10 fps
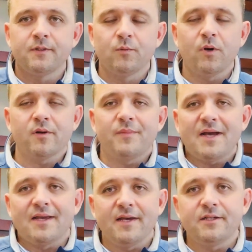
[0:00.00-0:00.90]
Welcome
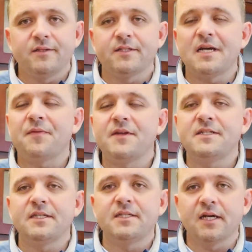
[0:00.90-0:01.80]
back in to the
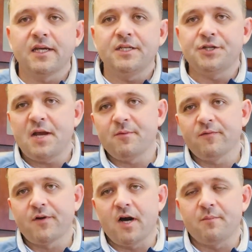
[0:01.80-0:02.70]
Southeast Kentucky Chamber
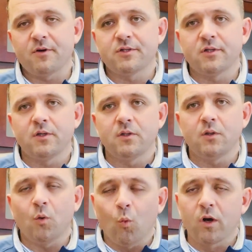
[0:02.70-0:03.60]
of Commerce
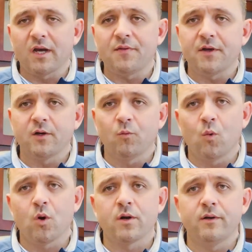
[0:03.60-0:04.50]
Work Ethic
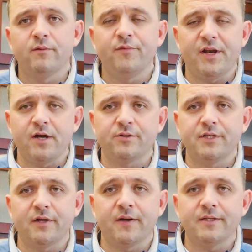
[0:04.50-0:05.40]
Award video
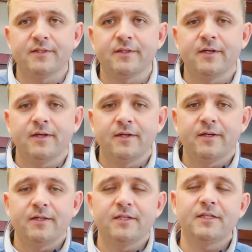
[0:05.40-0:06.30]
series.
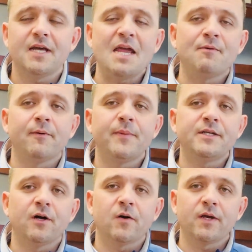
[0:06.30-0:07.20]
Today we will be
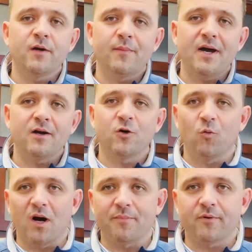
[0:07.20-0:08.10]
talking about
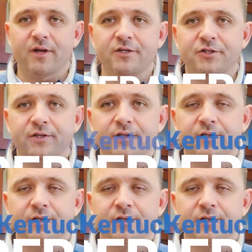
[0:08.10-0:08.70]
cooperation.